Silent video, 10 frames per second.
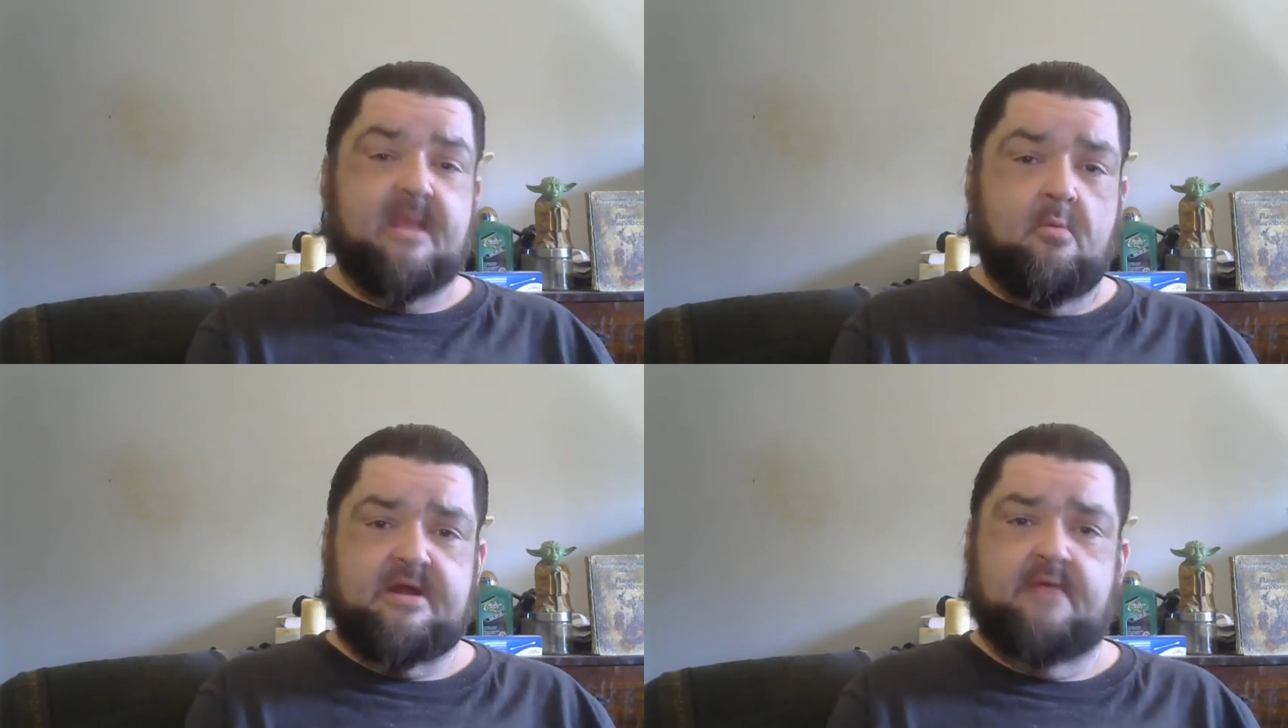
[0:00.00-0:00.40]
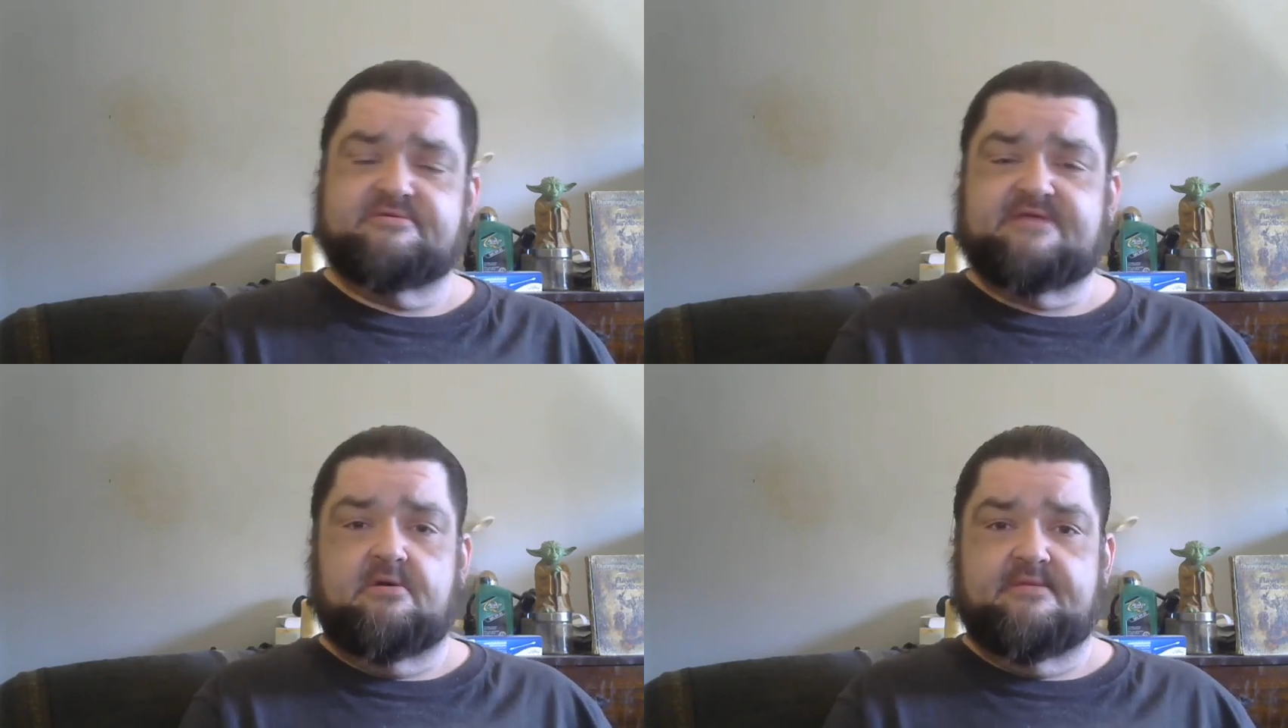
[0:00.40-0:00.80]
What I
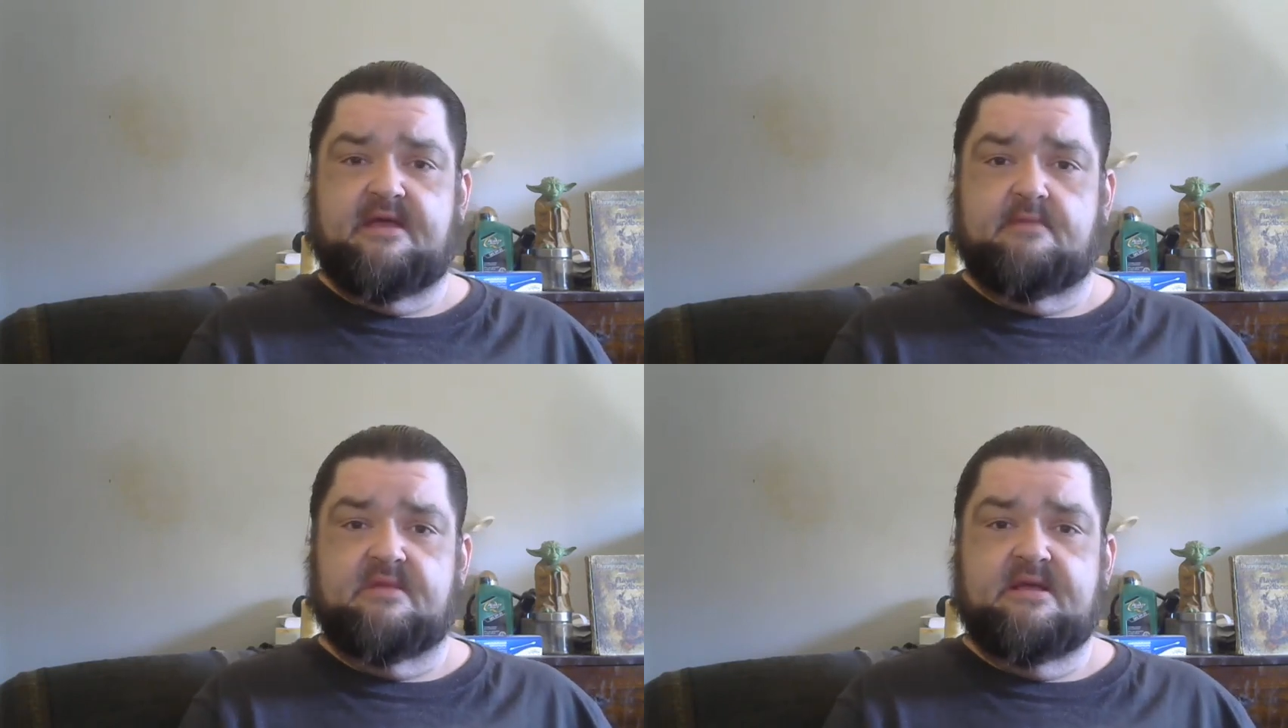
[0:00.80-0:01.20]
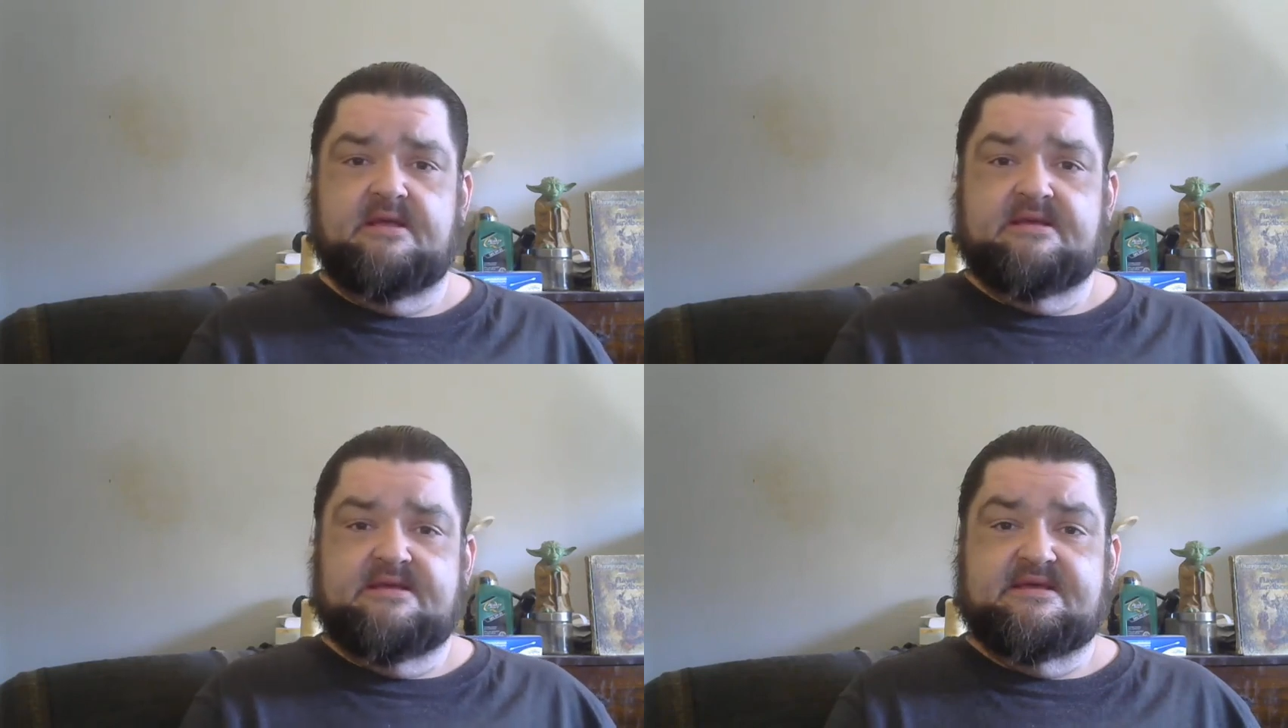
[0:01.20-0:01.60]
would tell them
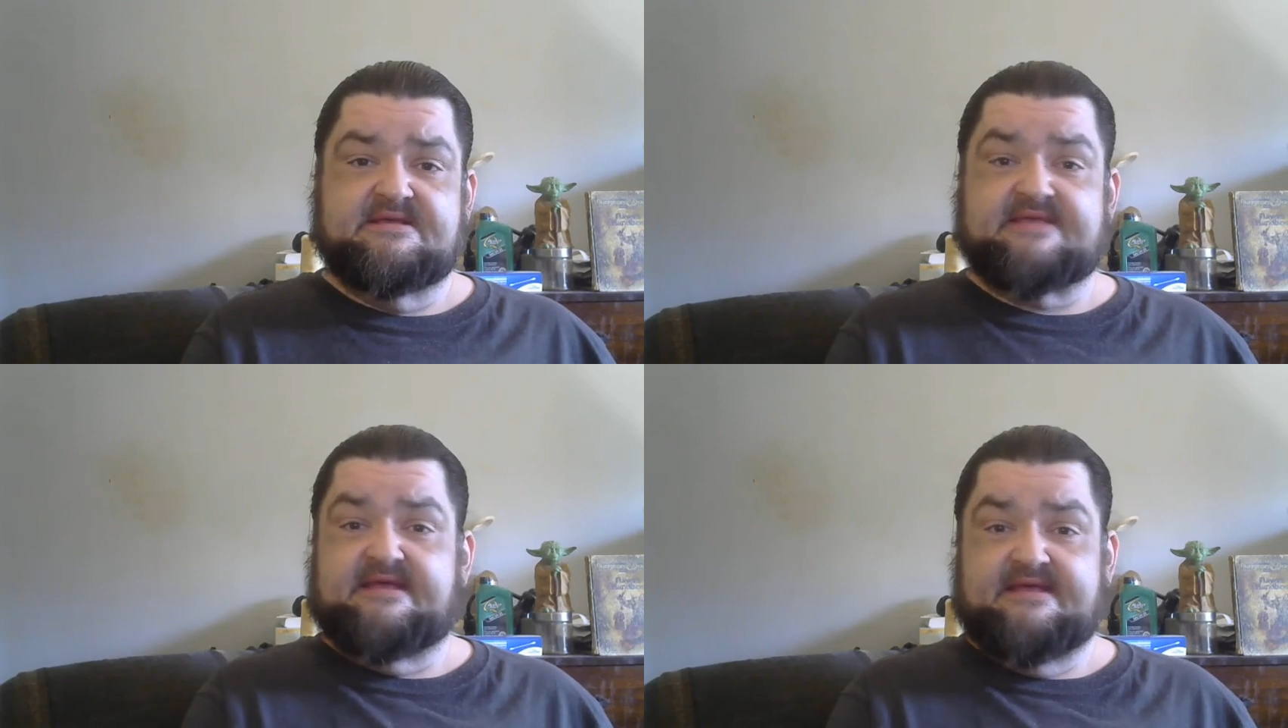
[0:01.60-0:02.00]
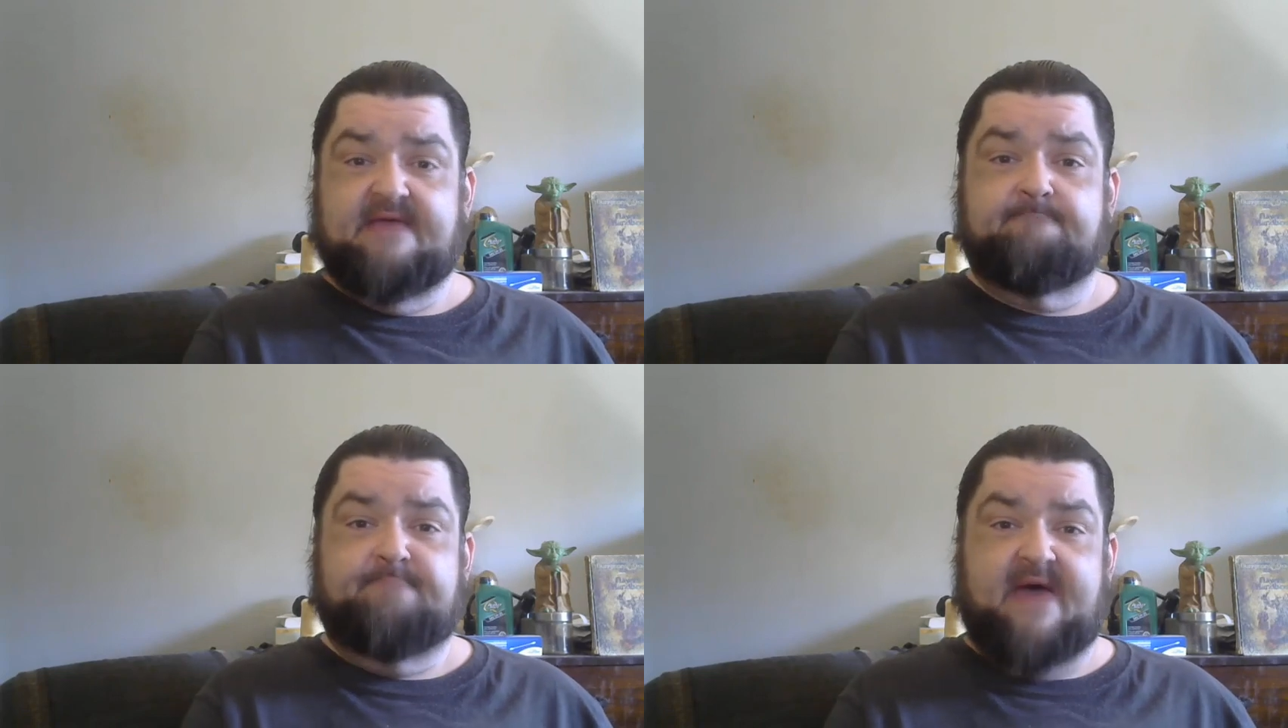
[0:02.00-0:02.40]
is they can
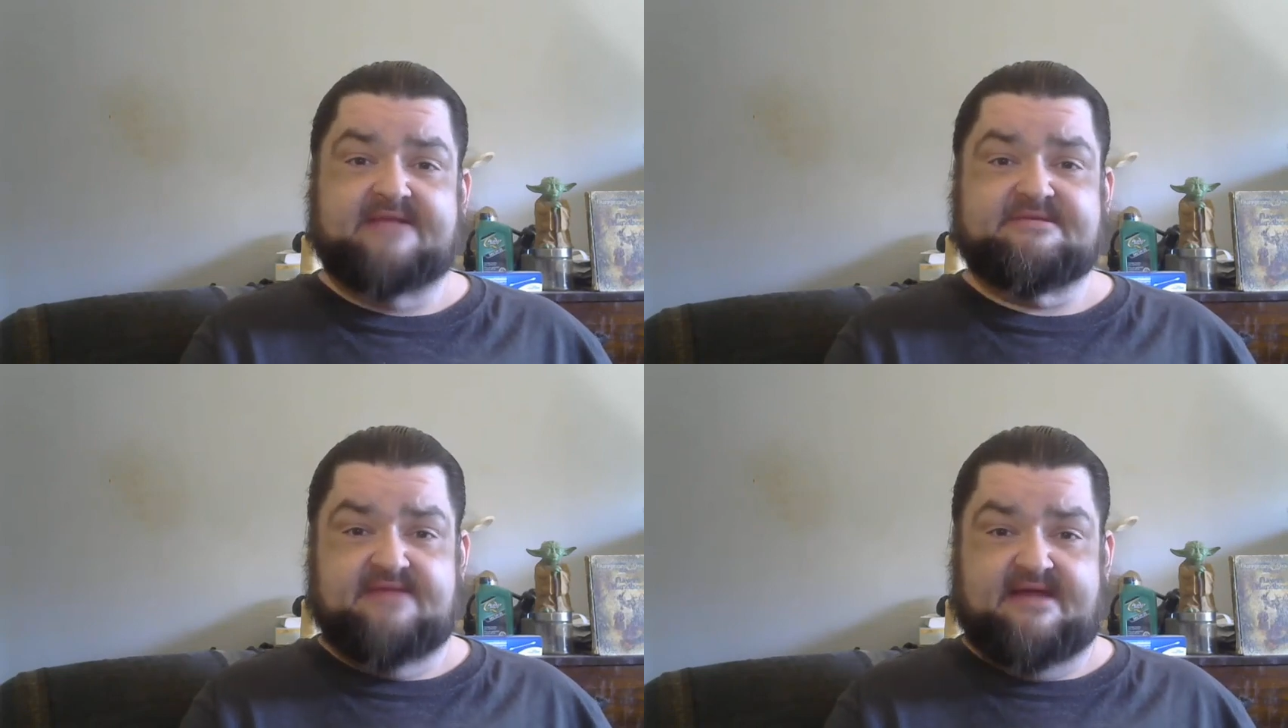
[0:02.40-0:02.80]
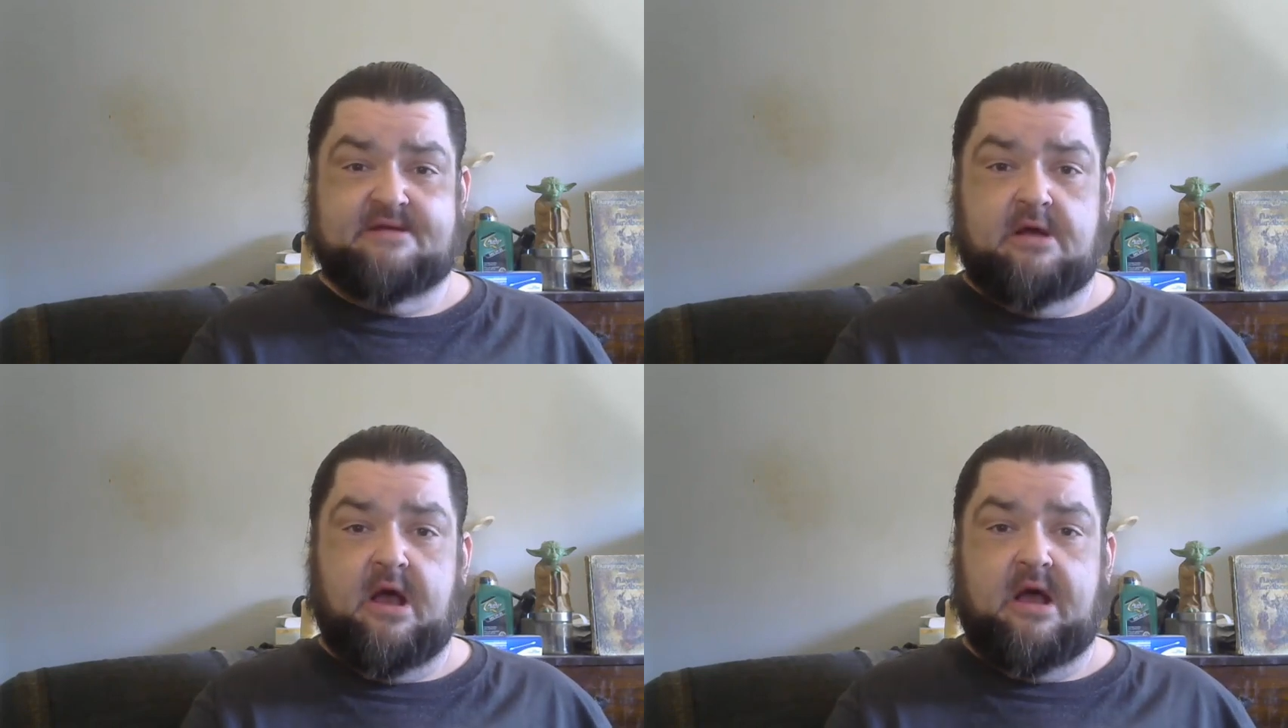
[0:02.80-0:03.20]
get back to that
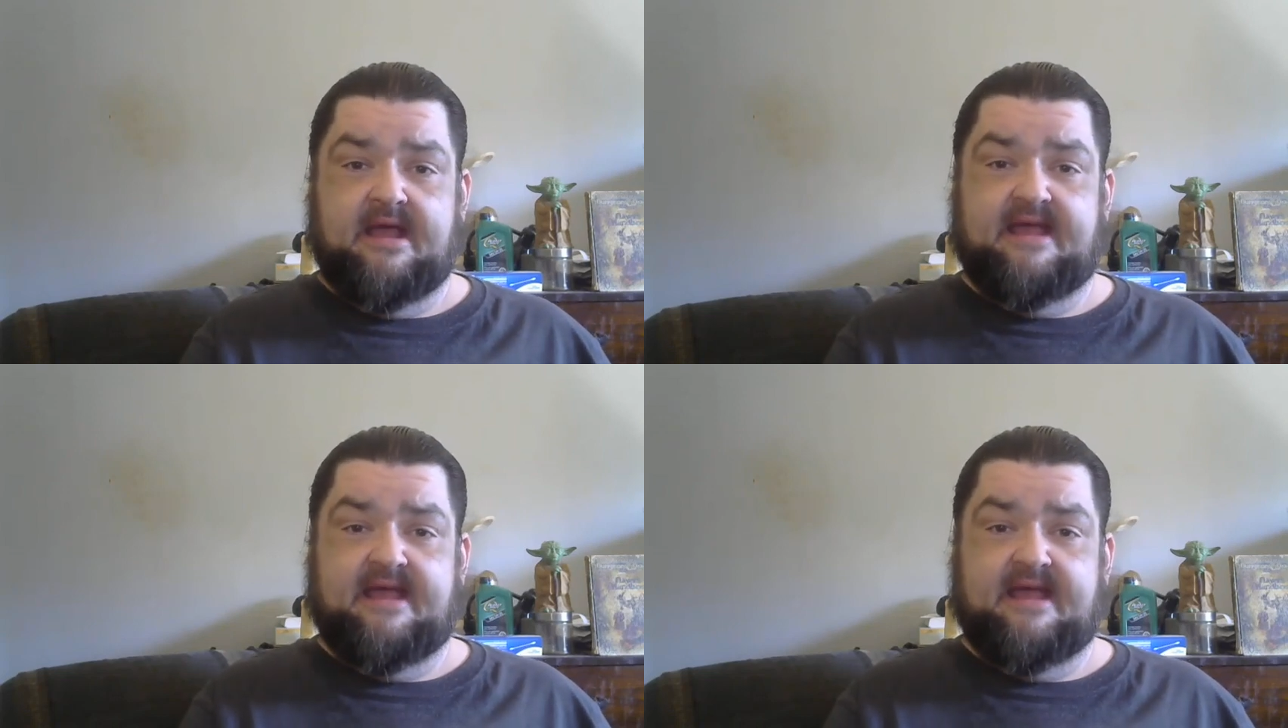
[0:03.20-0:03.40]
high,